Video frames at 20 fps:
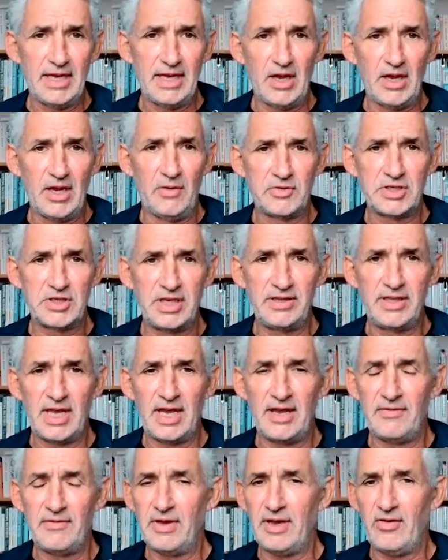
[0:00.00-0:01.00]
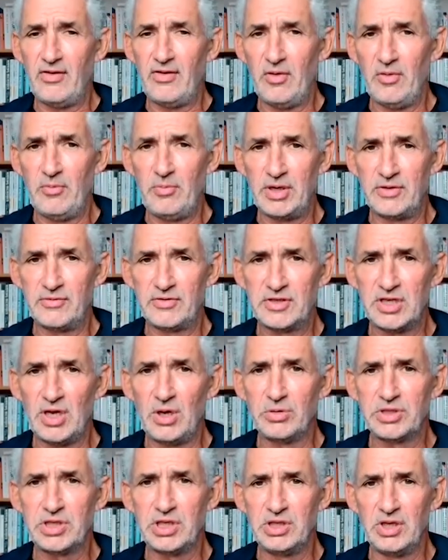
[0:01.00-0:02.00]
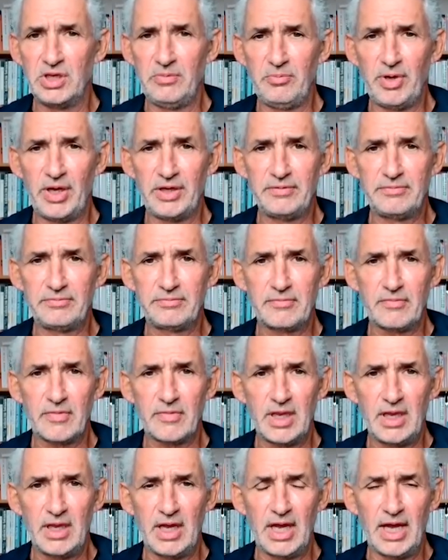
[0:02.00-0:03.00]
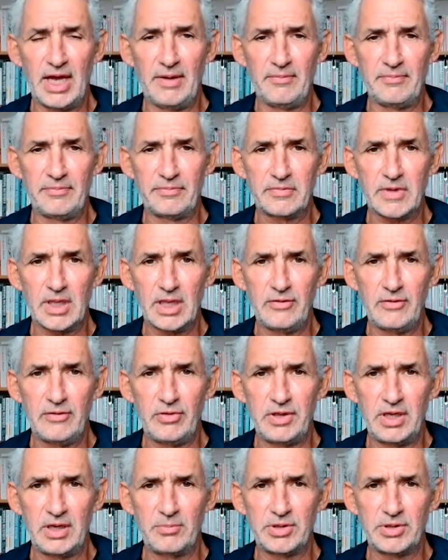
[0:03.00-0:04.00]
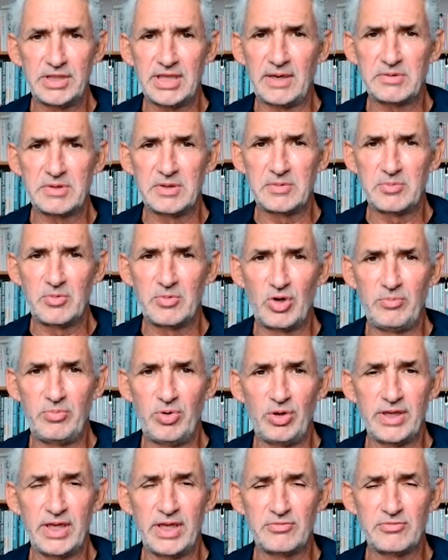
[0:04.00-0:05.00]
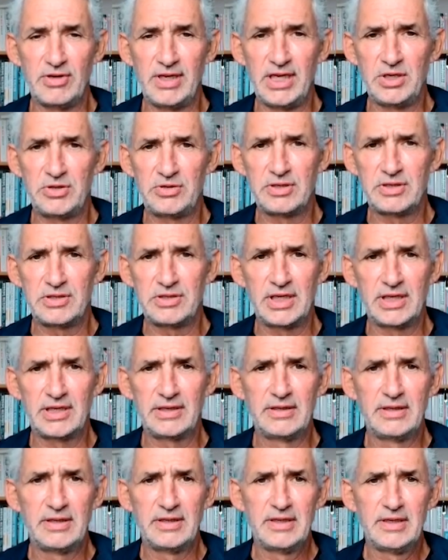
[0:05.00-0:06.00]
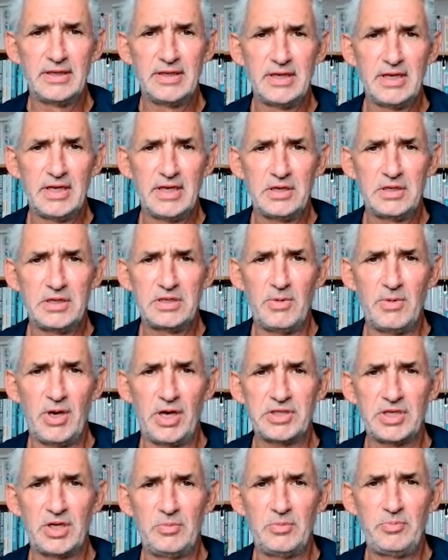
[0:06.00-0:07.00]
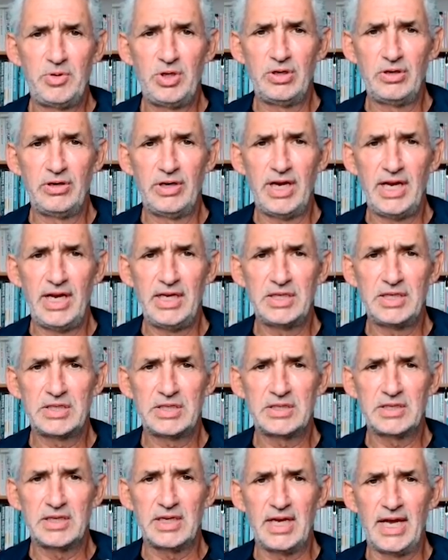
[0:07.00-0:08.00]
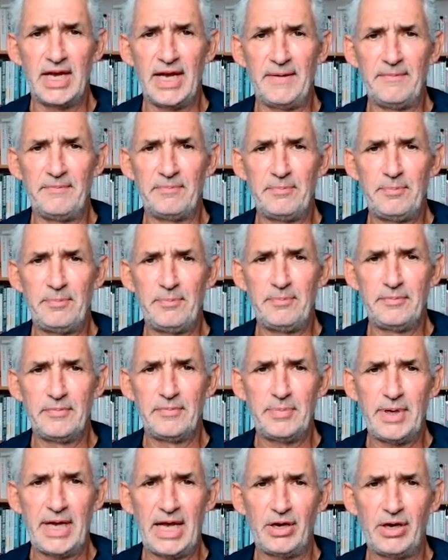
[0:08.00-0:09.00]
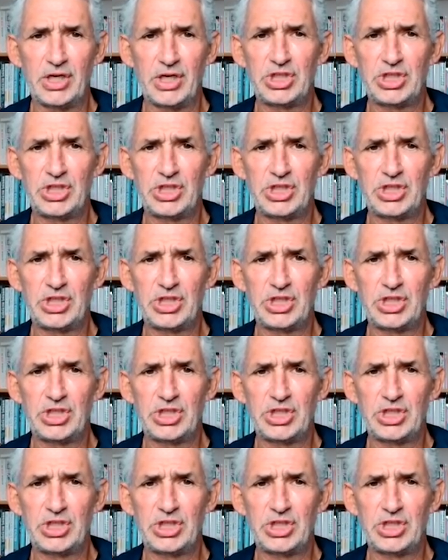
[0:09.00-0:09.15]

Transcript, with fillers: obviously they have a bit of salt in them, but um, if we think potassium is more important, that's really interesting. Tomato purees, um, power